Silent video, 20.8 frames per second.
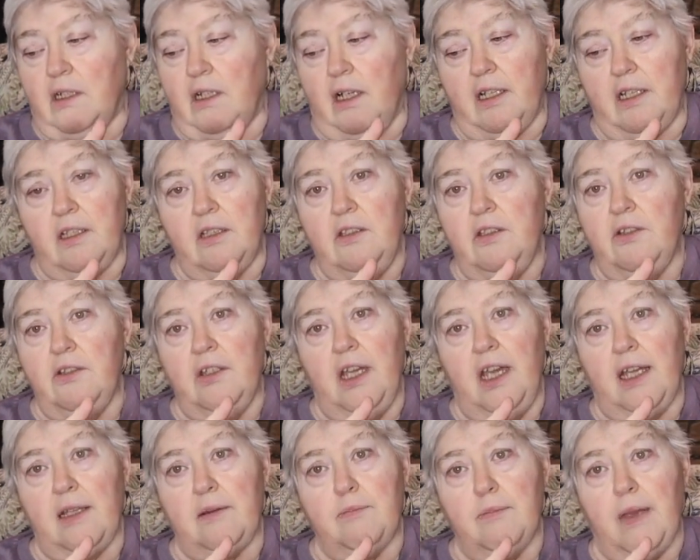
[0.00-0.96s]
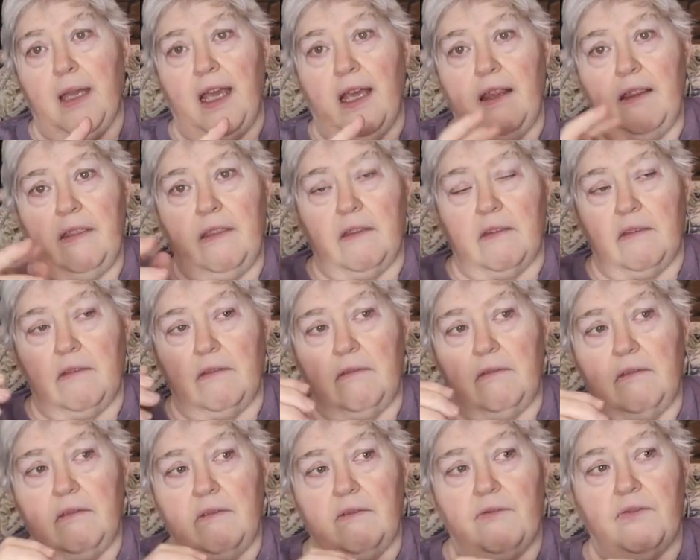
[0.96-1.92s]
I could do hat math and
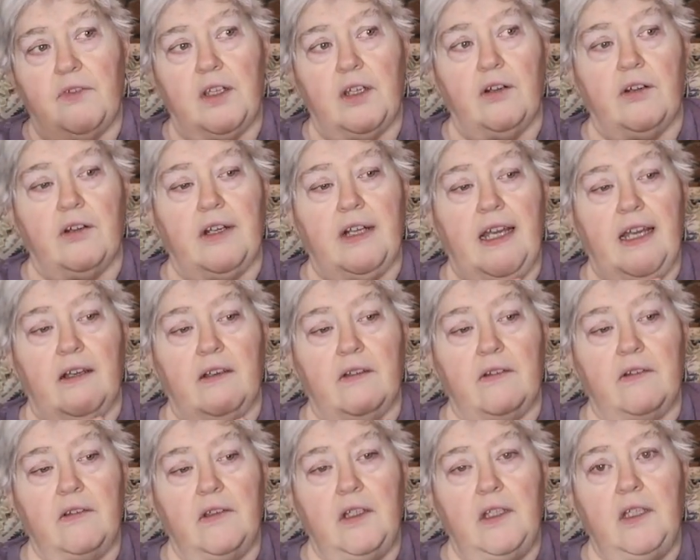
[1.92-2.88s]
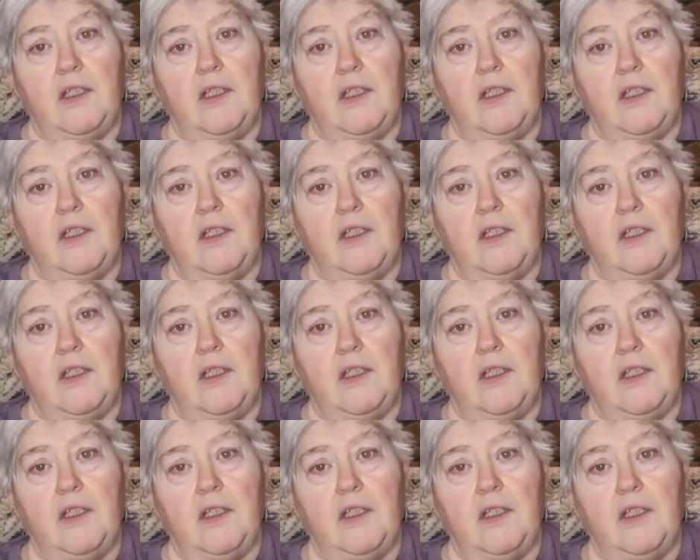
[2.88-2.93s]
figure it out